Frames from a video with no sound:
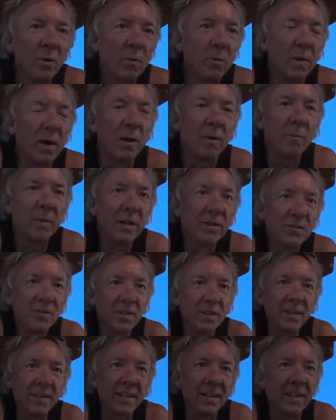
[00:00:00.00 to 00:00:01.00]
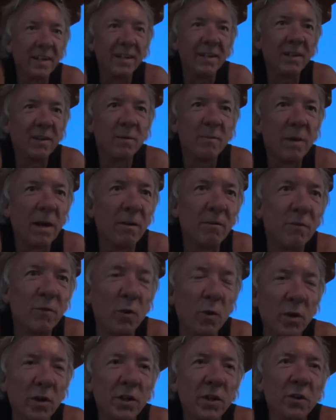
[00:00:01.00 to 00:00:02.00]
Well, basically about
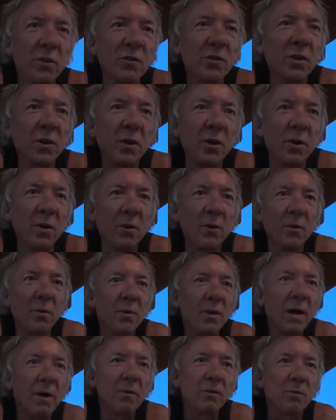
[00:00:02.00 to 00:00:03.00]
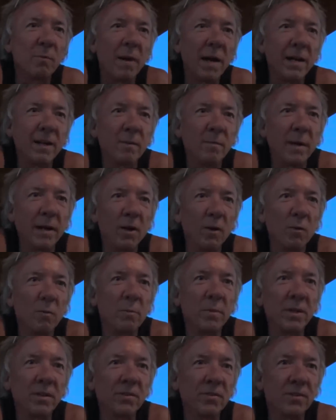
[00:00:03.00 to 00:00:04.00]
4 years ago, I was minding my own
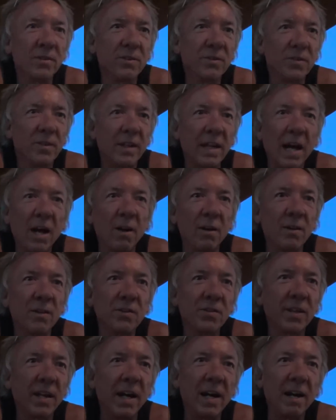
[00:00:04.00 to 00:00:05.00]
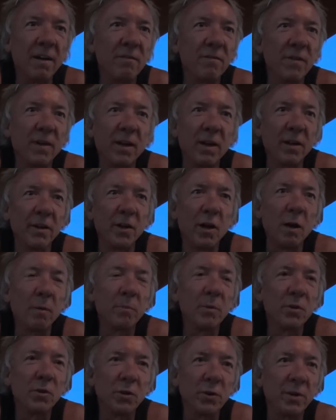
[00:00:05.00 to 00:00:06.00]
business and out of the sky fell an
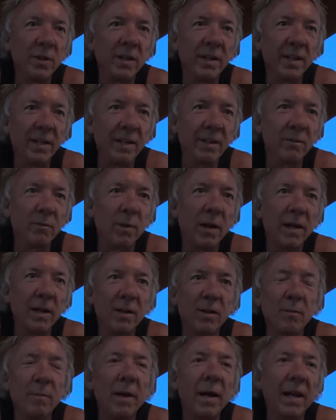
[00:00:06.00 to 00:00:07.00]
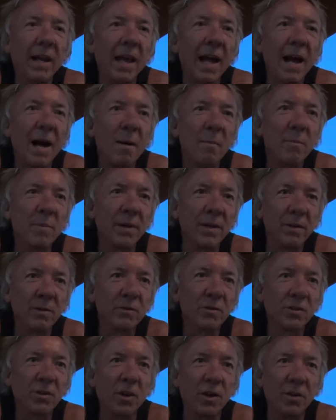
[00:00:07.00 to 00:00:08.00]
opportunity right into my lap, and it
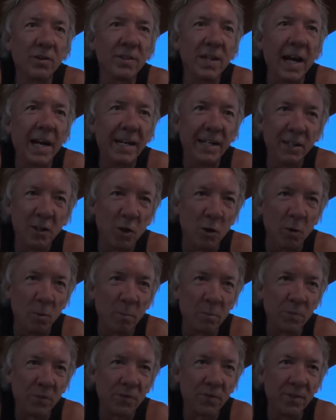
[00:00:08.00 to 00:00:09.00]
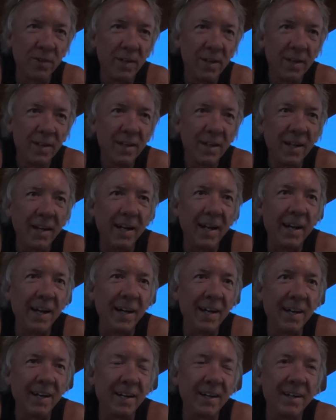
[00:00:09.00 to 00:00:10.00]
was called Tiny Homes.
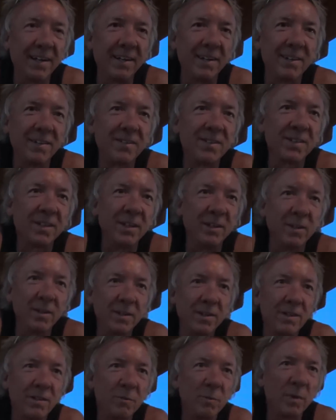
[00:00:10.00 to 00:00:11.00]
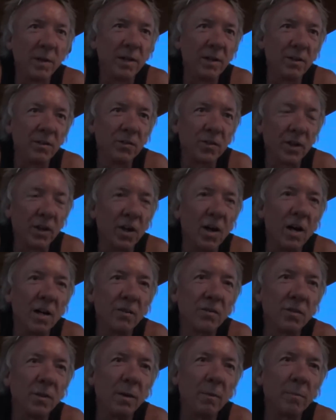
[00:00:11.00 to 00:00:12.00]
And it was a
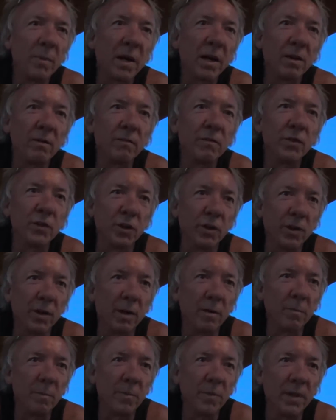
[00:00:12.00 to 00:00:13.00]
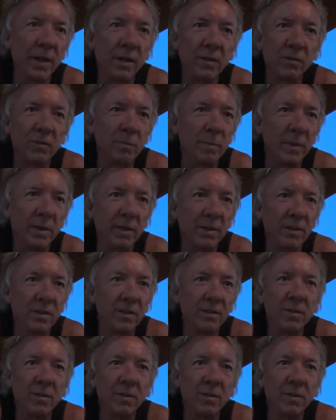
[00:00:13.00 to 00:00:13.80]
concept out of Europe that's been